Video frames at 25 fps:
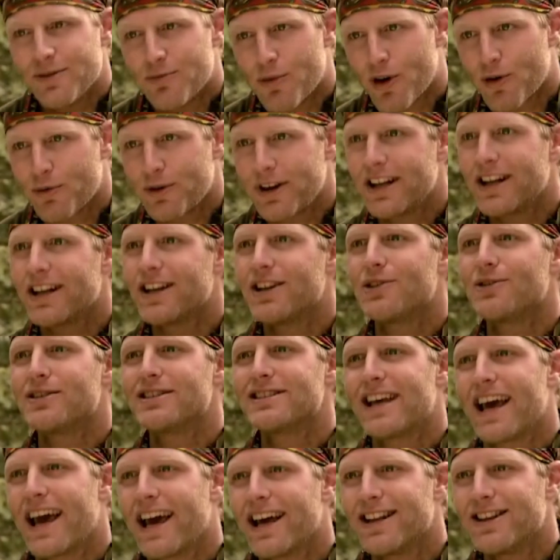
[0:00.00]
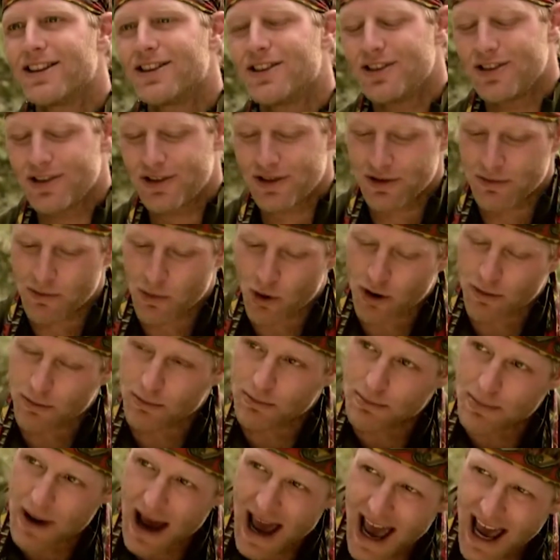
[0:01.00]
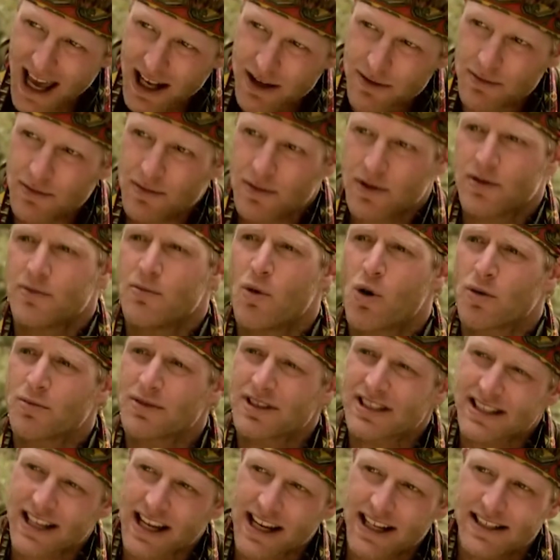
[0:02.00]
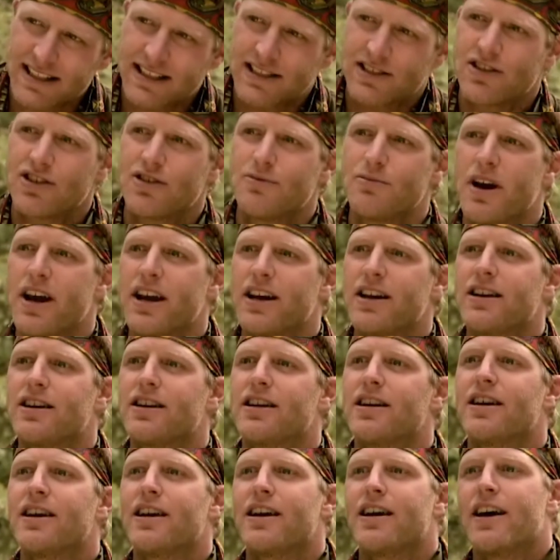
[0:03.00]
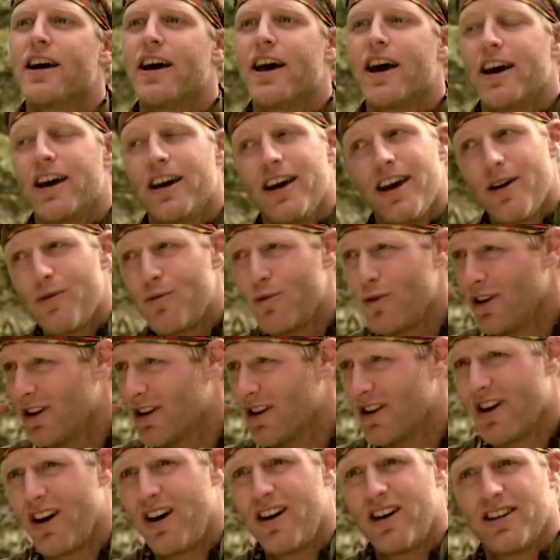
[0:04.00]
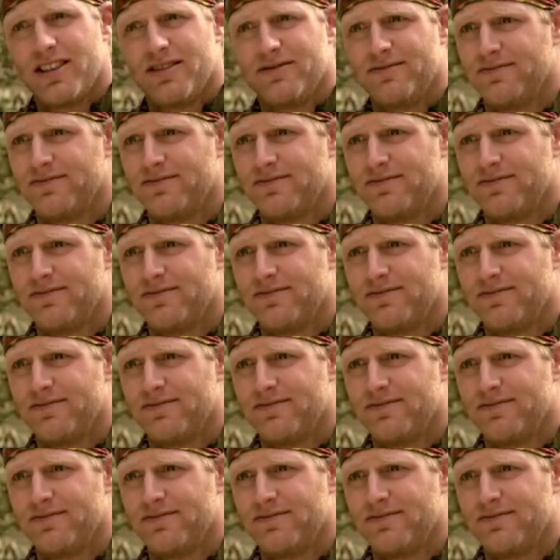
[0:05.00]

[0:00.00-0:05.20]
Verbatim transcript: The more we get into his head, the more bad, the more mistakes he's gonna make, and we're gone.